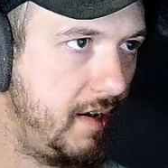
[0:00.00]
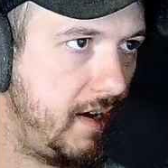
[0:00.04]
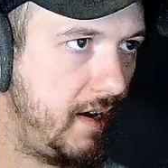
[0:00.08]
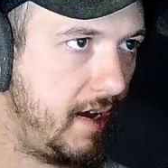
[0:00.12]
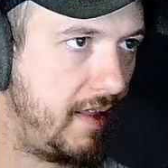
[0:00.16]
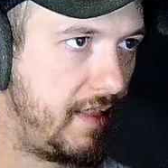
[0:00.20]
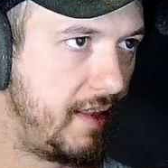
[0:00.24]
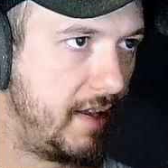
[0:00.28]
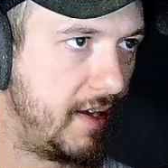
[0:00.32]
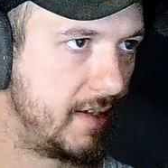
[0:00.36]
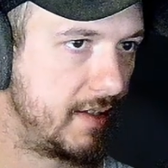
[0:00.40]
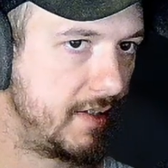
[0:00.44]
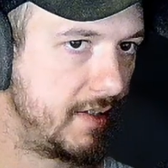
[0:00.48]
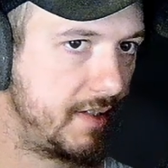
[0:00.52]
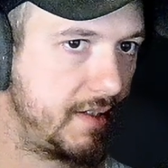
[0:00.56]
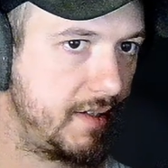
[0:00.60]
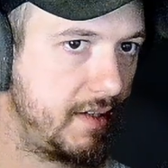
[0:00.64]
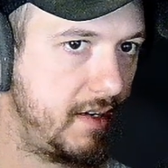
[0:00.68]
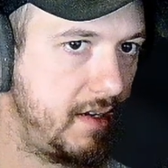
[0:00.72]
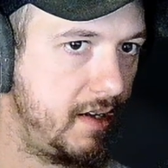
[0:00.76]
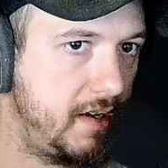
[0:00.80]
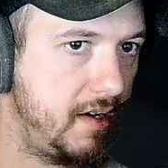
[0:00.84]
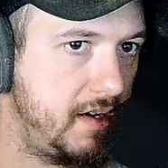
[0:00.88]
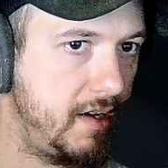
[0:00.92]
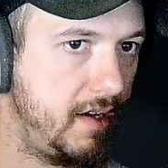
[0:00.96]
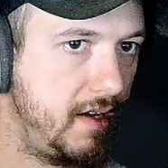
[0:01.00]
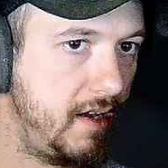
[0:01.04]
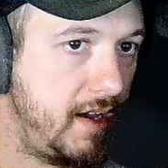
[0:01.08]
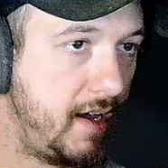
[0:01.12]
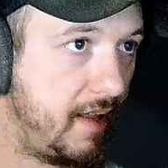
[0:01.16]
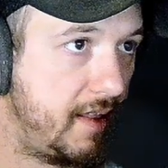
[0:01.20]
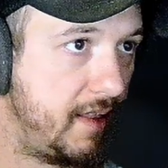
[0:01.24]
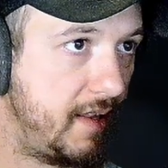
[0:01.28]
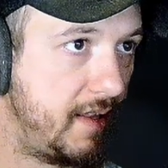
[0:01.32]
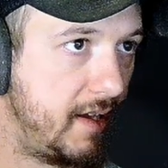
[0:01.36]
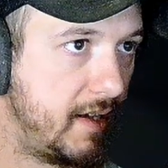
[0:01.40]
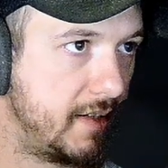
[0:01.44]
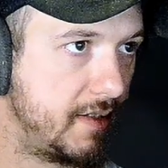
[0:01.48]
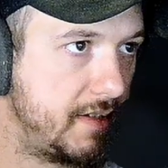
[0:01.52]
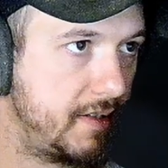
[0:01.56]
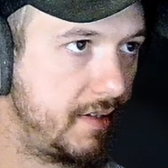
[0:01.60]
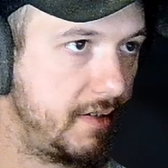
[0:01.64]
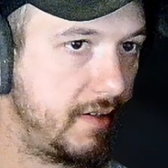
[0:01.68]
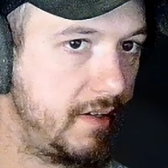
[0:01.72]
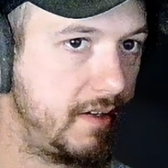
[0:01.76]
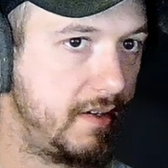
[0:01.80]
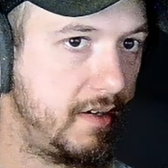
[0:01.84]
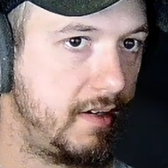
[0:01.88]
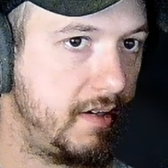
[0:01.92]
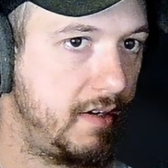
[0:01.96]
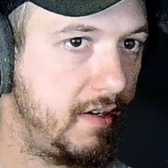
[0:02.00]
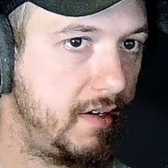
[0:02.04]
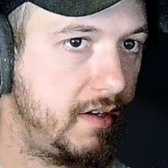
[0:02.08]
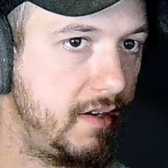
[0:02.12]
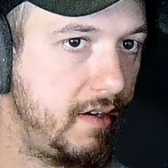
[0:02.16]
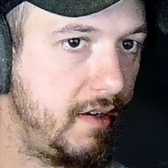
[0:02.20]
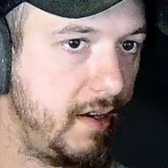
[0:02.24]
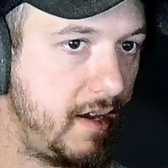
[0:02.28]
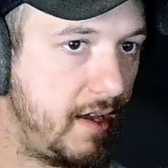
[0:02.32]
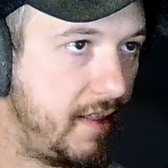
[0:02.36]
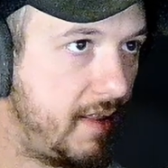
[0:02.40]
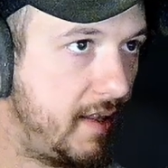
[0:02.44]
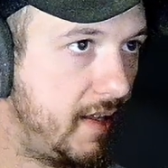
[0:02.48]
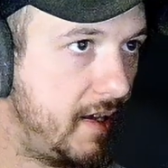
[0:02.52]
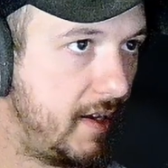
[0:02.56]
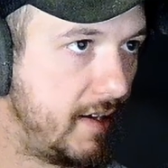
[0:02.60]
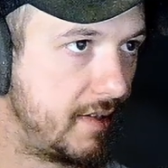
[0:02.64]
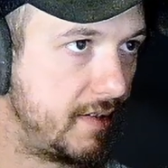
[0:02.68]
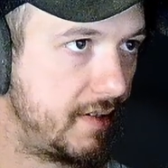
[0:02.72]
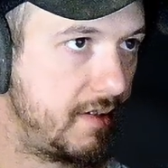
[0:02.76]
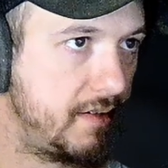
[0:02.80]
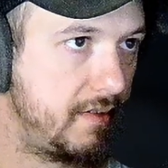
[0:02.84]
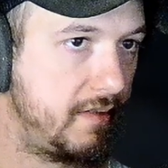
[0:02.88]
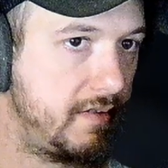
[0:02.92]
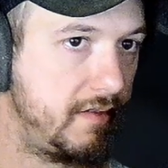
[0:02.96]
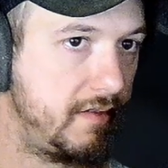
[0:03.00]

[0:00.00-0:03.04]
and this, and this, and this.